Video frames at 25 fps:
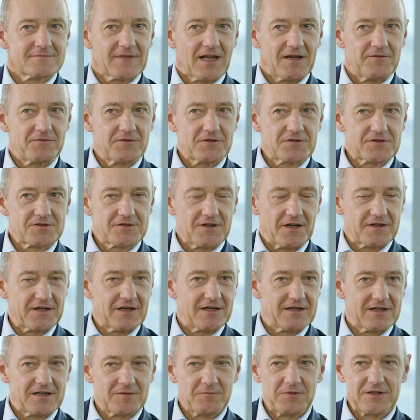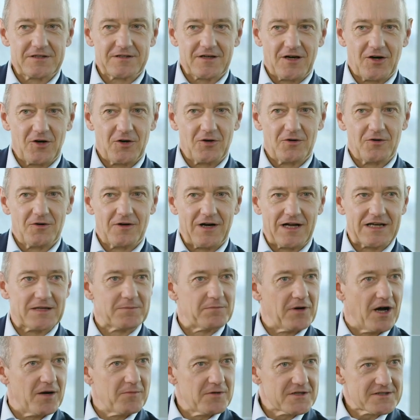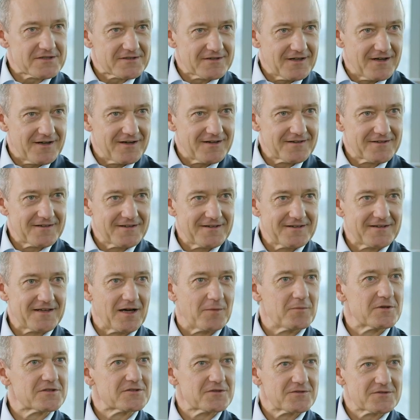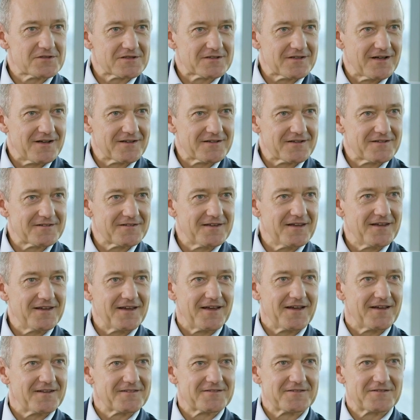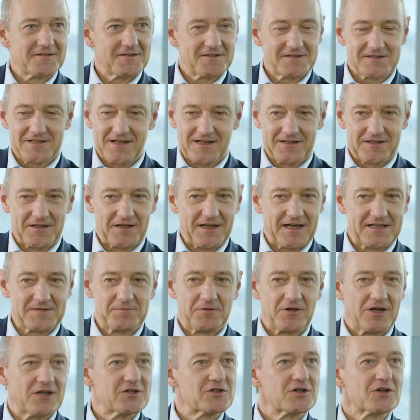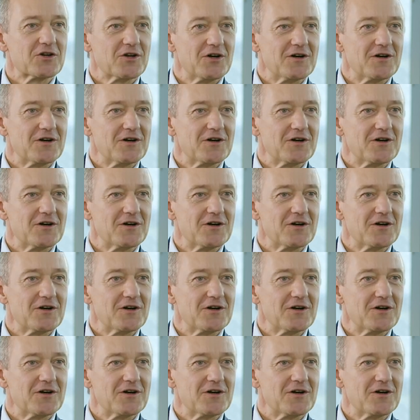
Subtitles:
If you study a little bit how Alibaba started, Amazon started, they had this like an exponential